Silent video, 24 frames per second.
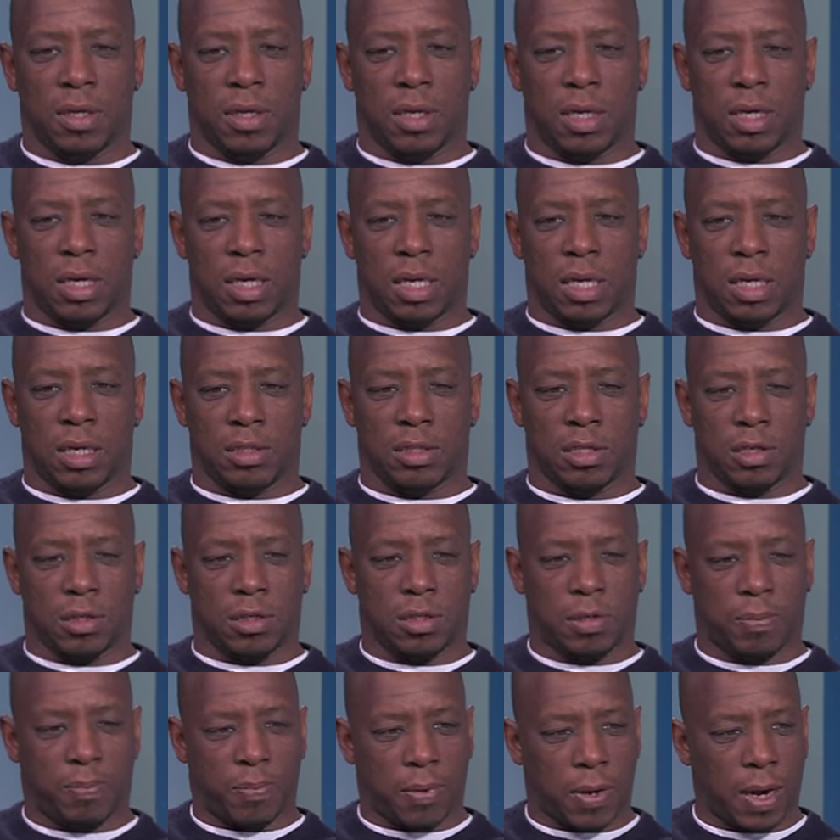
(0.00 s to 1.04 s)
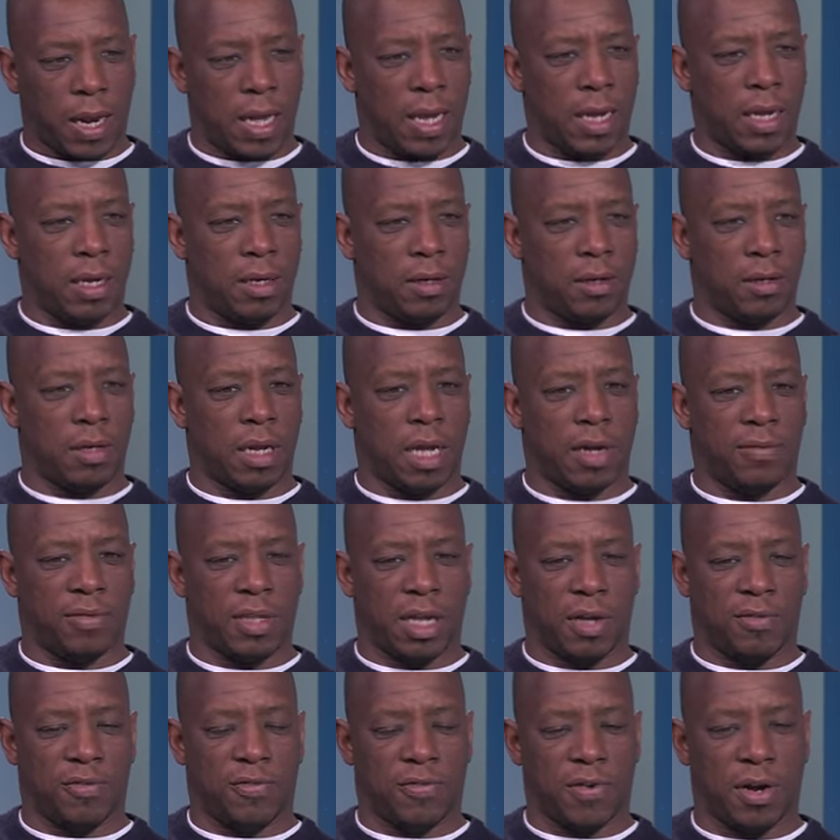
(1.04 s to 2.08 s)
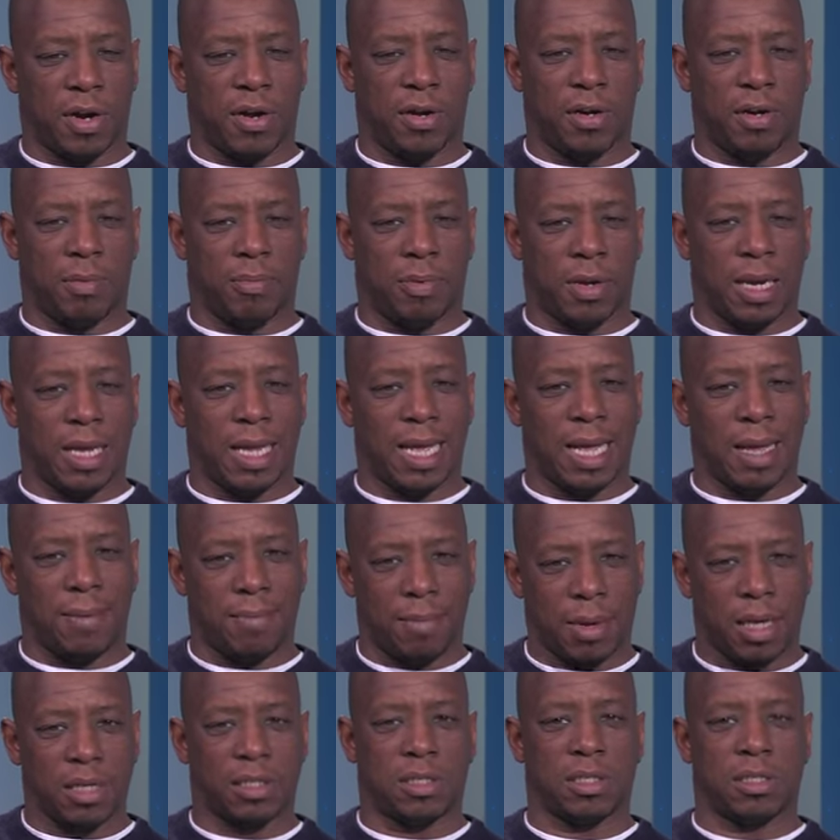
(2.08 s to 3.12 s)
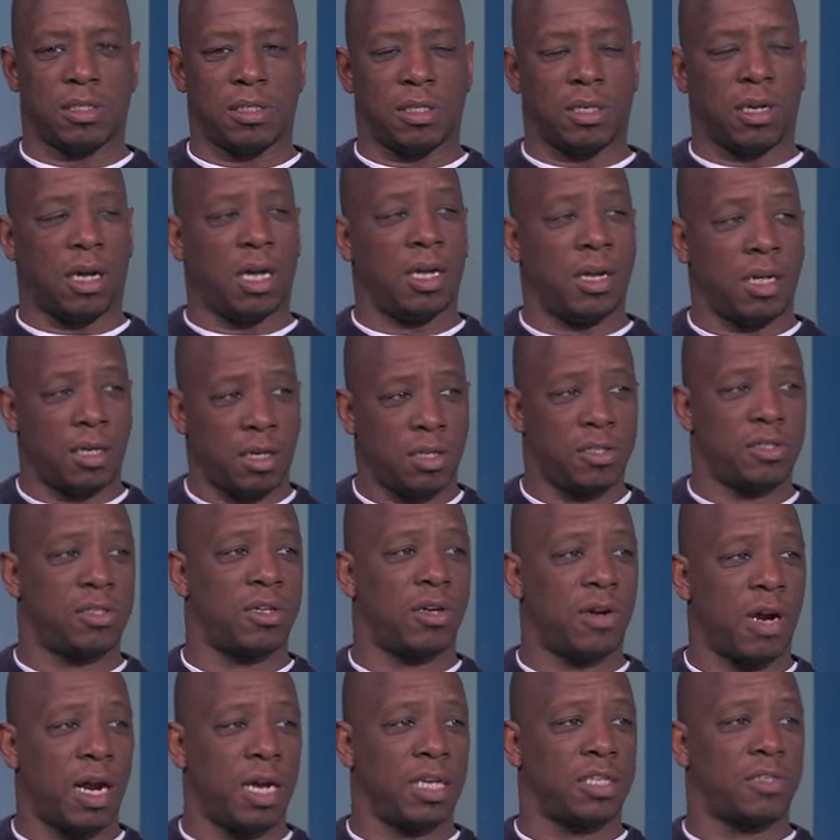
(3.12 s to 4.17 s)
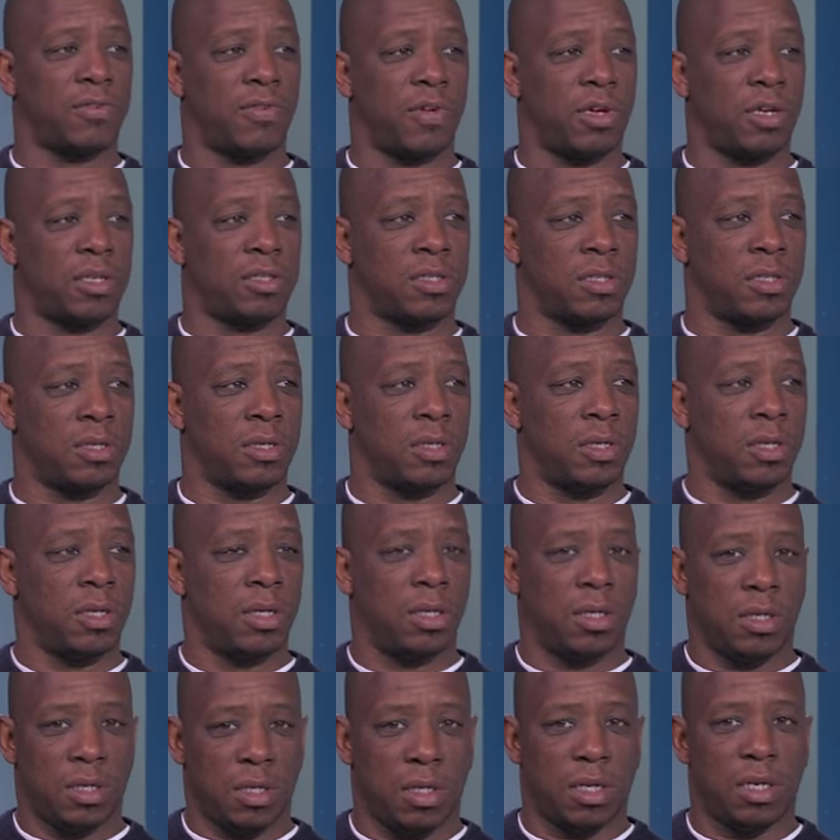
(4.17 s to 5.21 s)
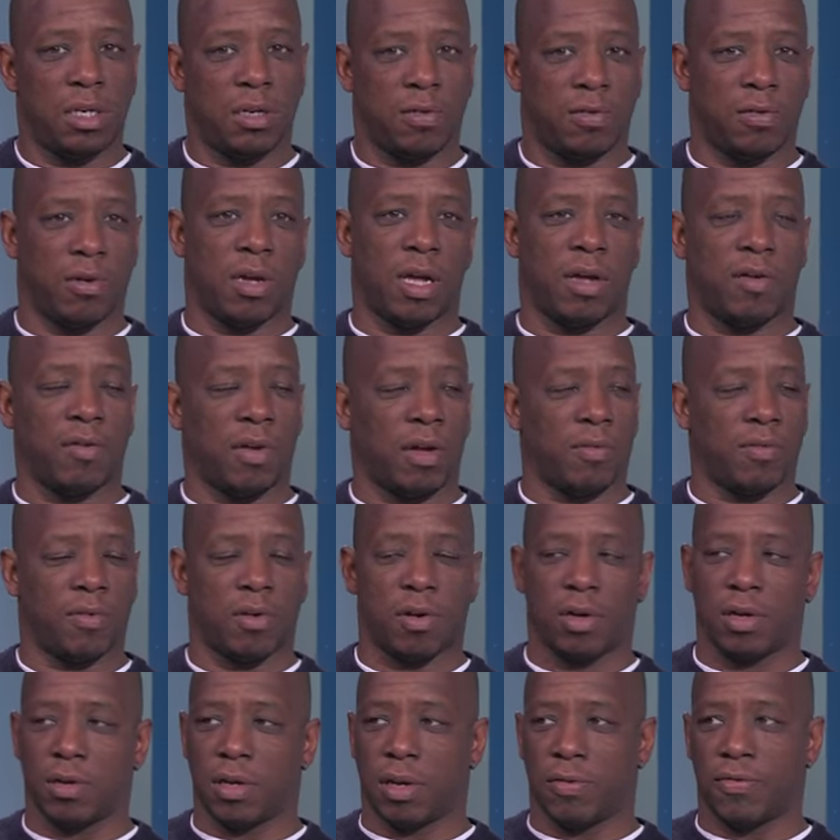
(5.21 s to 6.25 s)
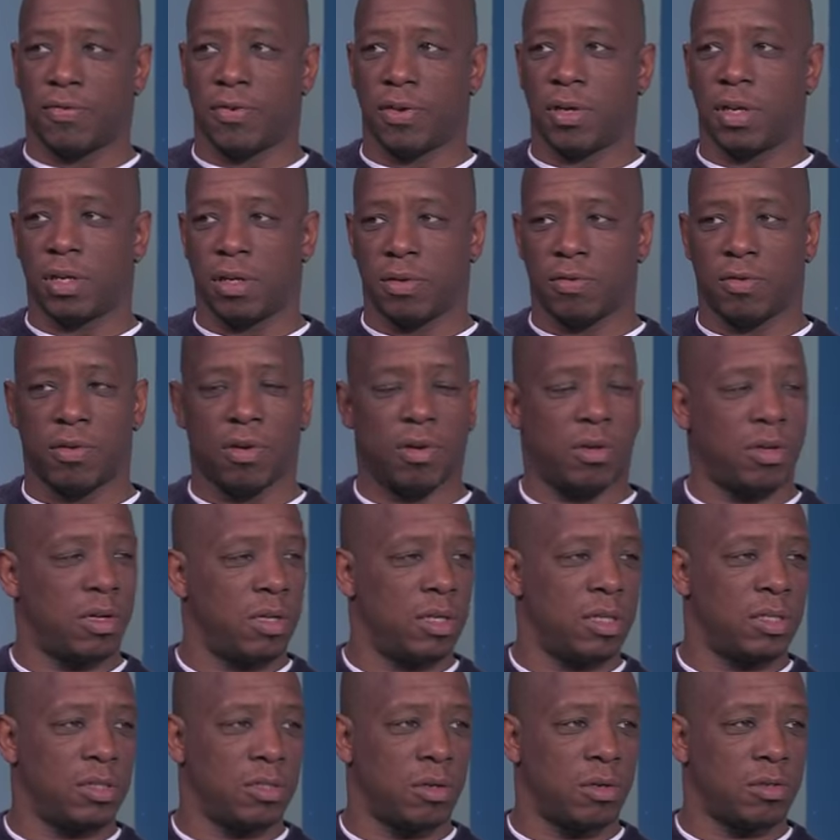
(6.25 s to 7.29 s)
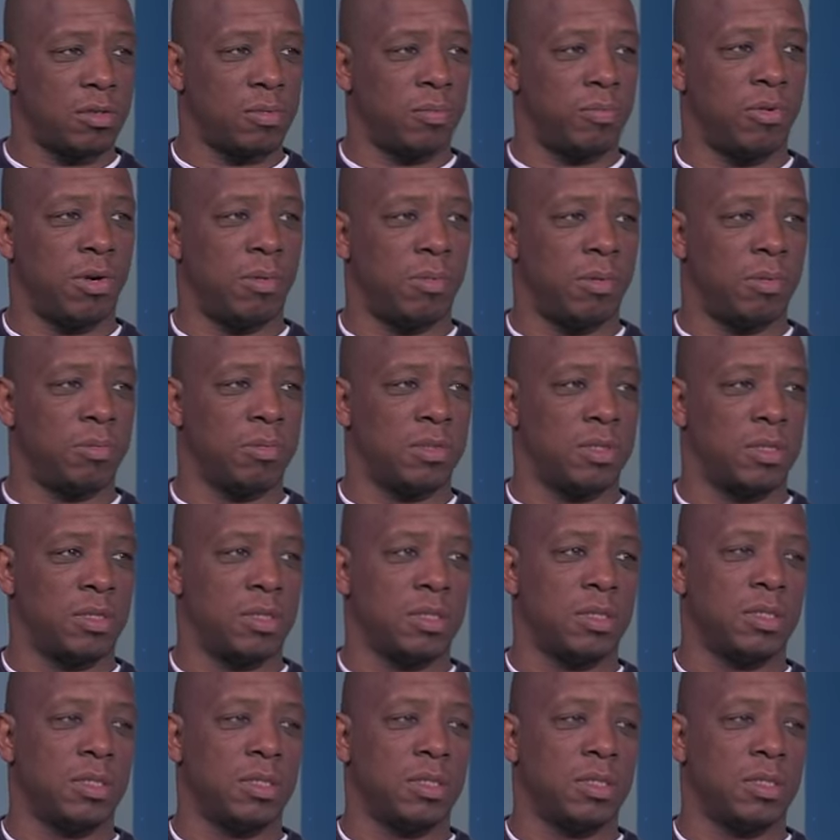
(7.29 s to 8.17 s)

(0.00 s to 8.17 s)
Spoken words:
to play and have that fire in your belly at Manchester United under Sir Alex Ferguson, then I think that he's got some problems.